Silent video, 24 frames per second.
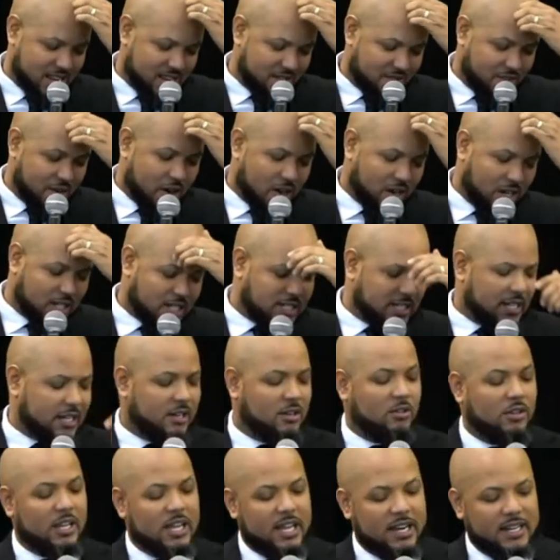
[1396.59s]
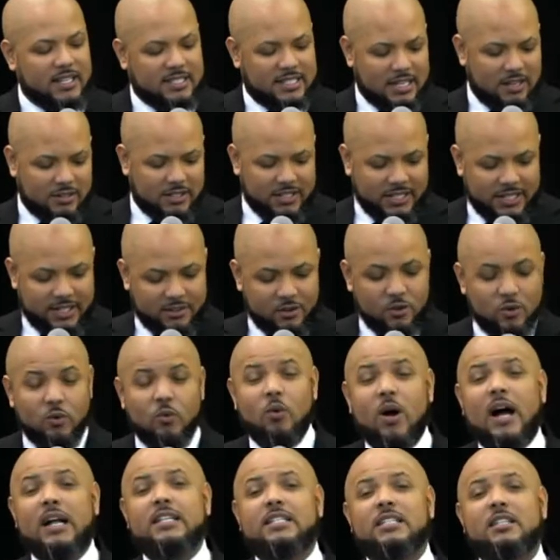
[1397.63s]
For all the single ladies out there who
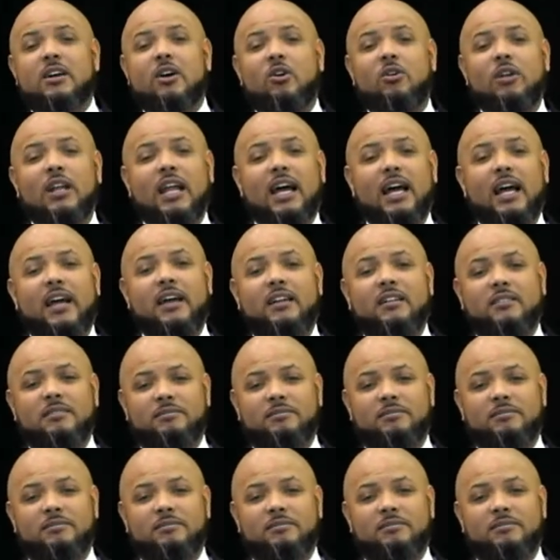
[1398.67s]
watching online,